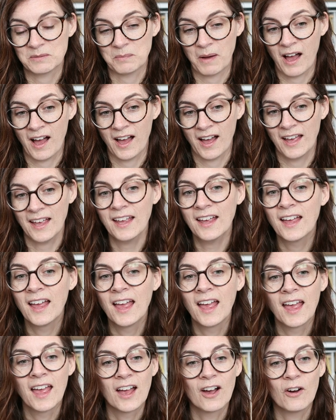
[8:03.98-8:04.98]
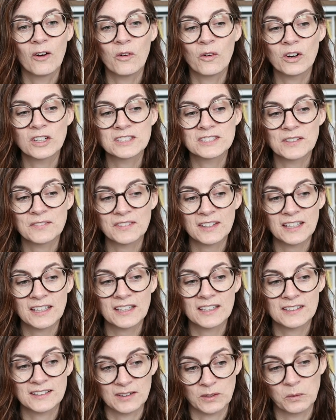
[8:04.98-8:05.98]
spy or something,
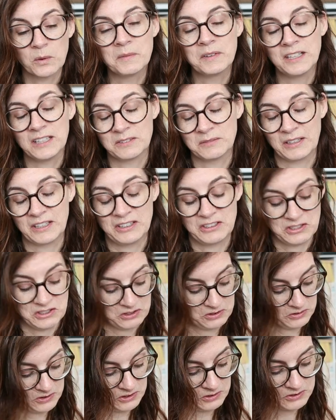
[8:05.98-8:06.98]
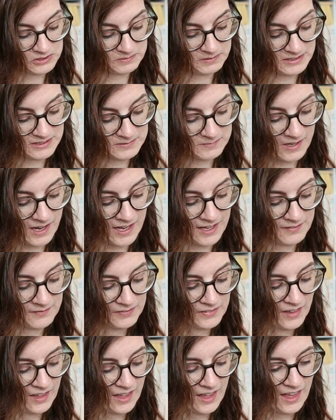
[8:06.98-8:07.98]
because the woman he's married to used to be a spy,
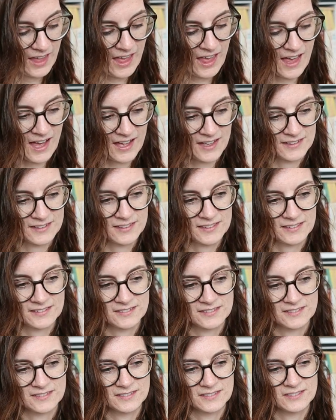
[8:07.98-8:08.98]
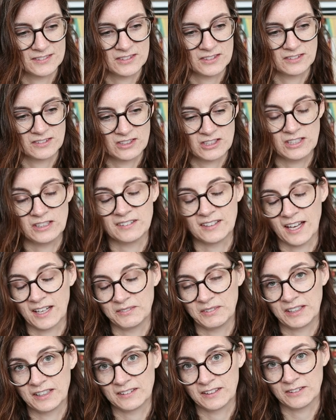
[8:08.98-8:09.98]
and she's
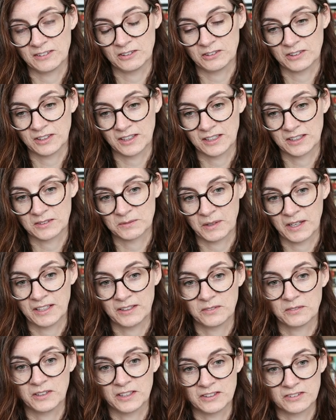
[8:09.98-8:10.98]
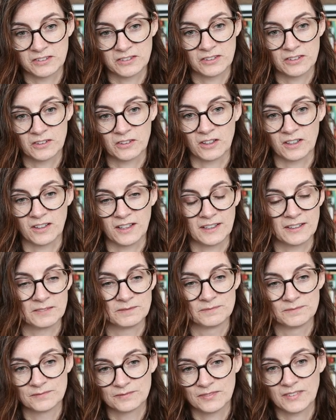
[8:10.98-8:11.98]
sad because he's losing his mind, he's
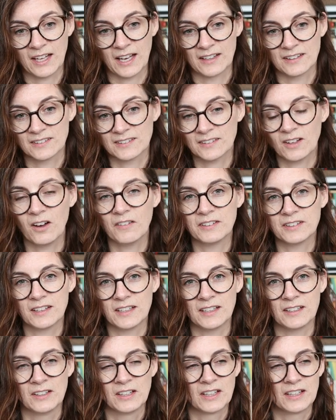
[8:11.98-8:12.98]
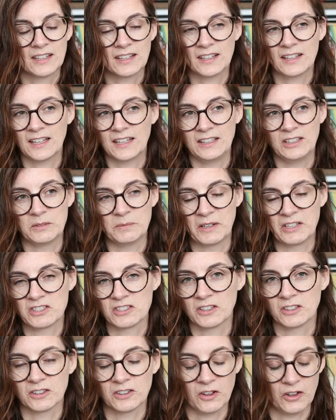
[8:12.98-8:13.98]
obviously getting
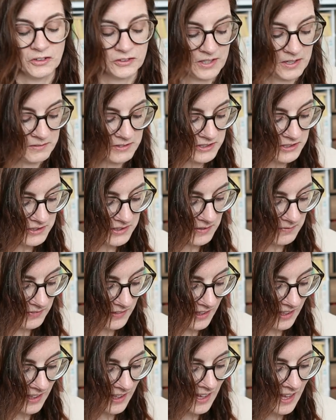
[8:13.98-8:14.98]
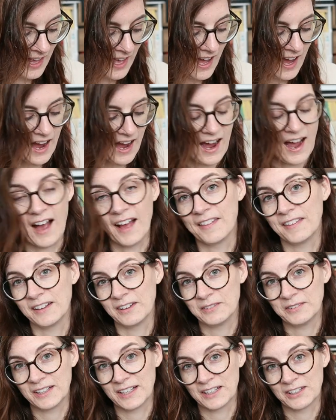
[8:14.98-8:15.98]
dementia or Alzheimer's or something. I
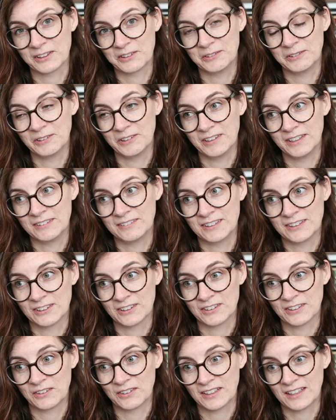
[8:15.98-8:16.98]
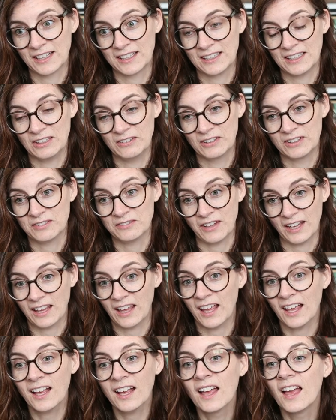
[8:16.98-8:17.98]
think it would be kind of cool if it turned out that he was
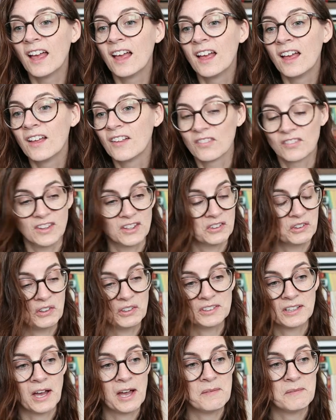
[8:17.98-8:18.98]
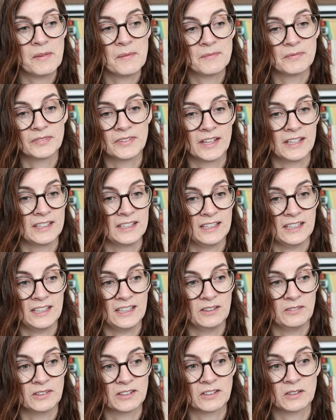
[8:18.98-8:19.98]
faking this whole time and
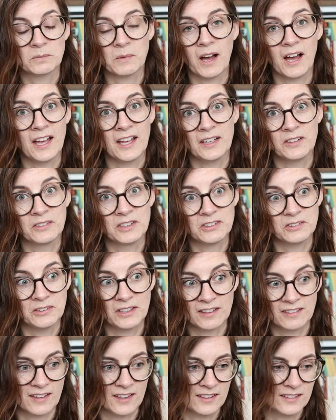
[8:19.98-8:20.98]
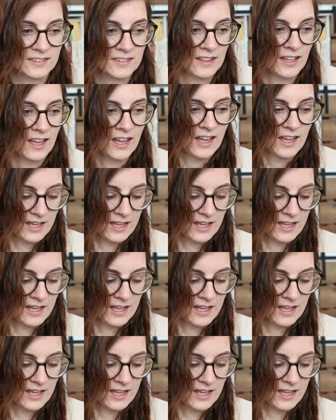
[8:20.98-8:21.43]
he was a spy and was doing things.